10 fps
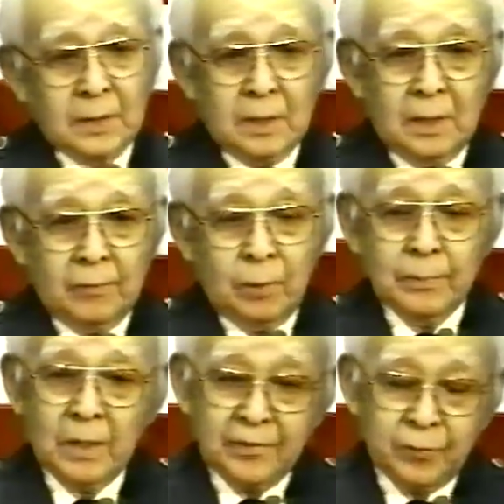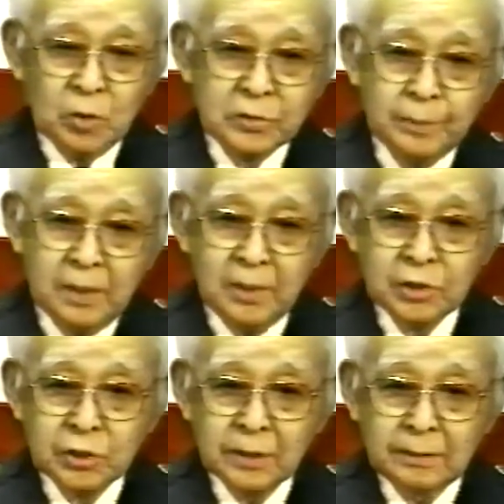uh, one-month force
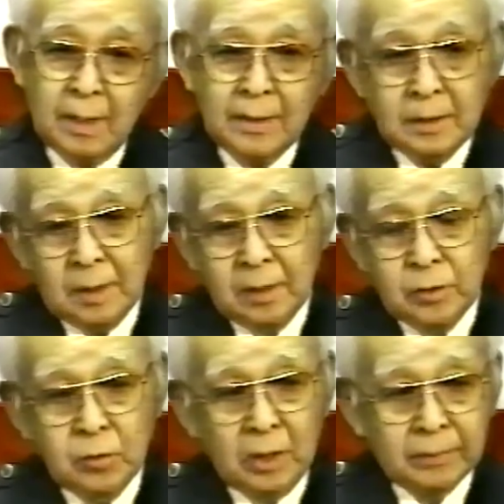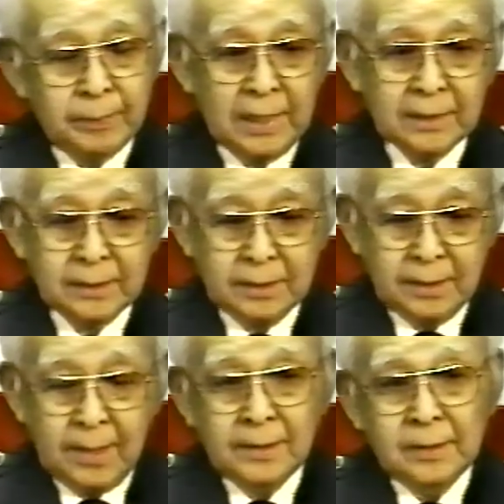march, our unit met,
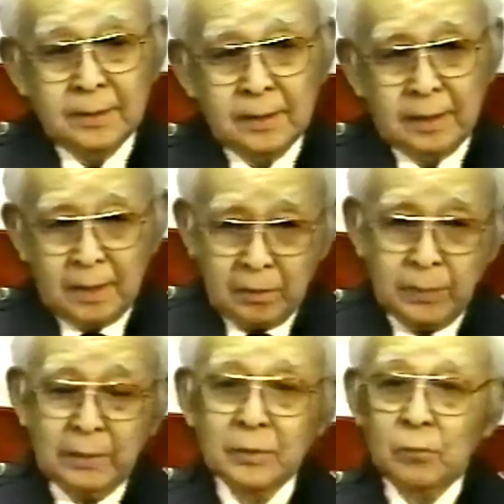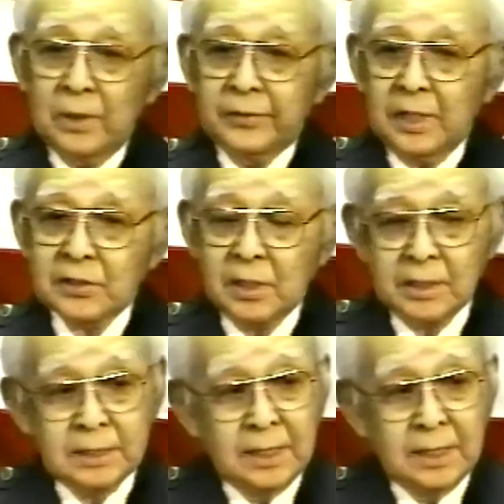and I remember one Texan